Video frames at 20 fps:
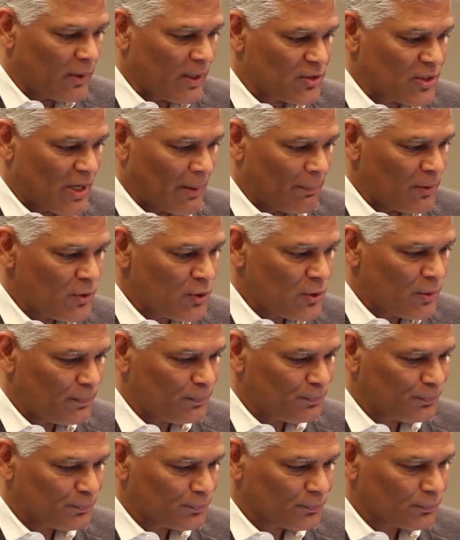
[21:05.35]
more examples.
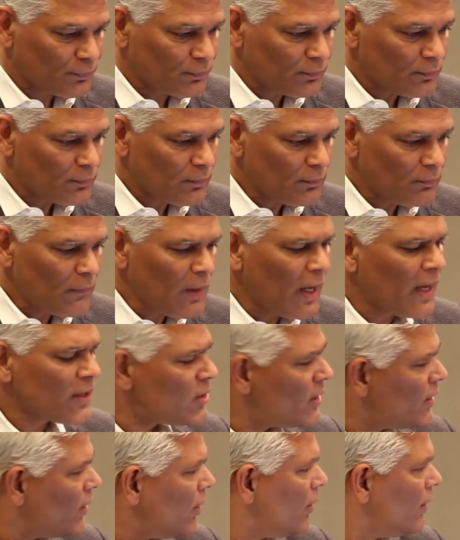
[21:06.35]

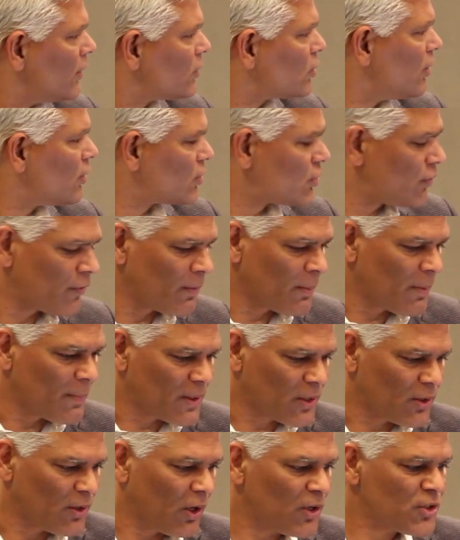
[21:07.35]
Actually, no. So from a
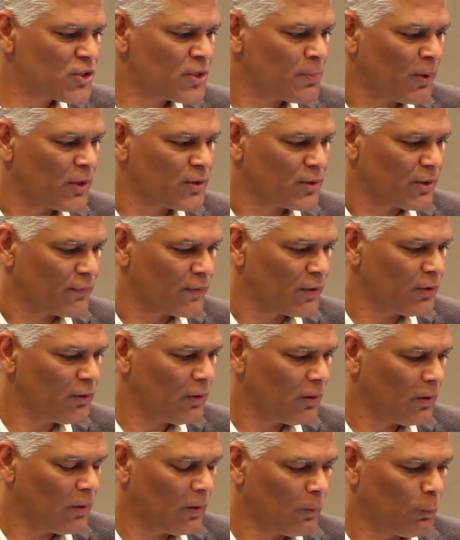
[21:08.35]
methodology point of
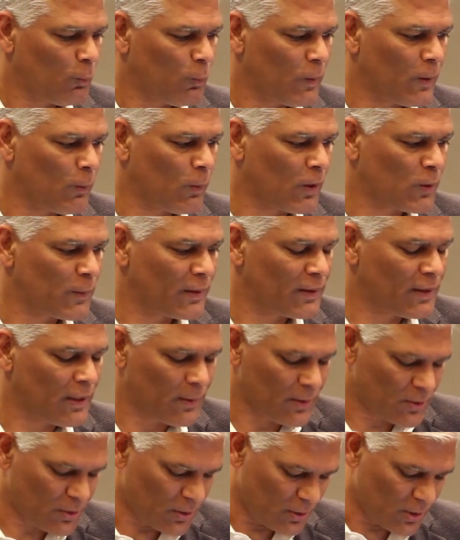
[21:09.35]
view, what we
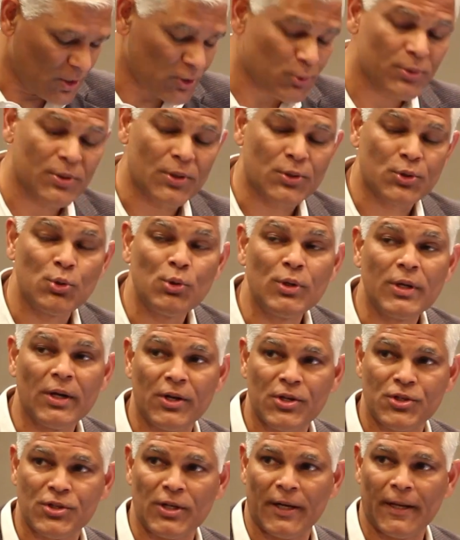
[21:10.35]
did was, this was a
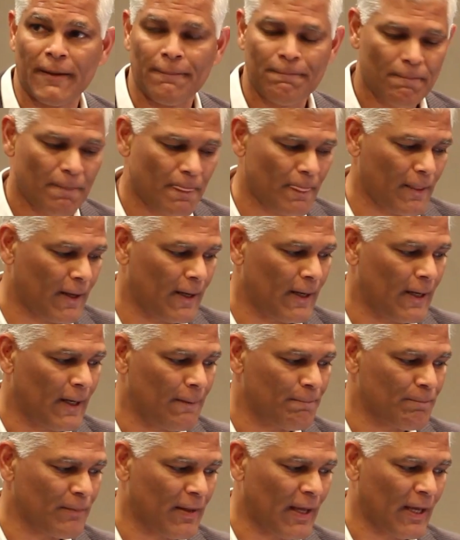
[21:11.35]
2-year study,
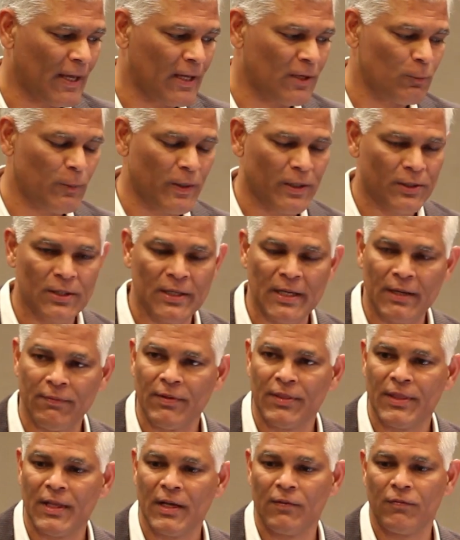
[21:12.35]
and we did
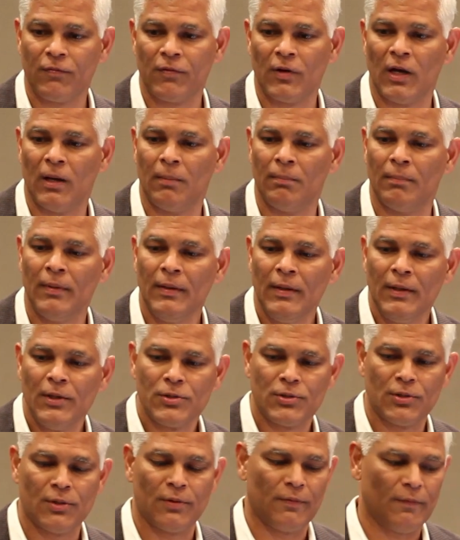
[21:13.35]
everything from
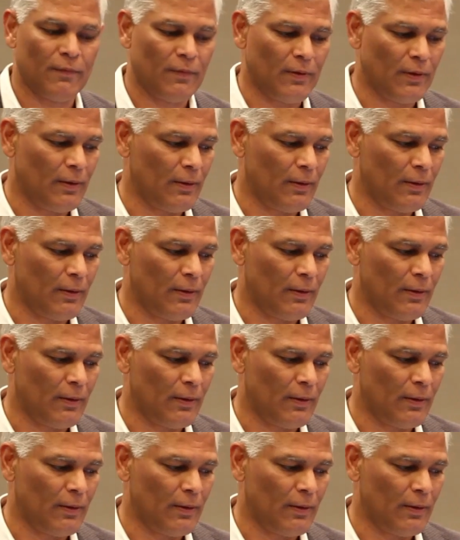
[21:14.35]
sort of,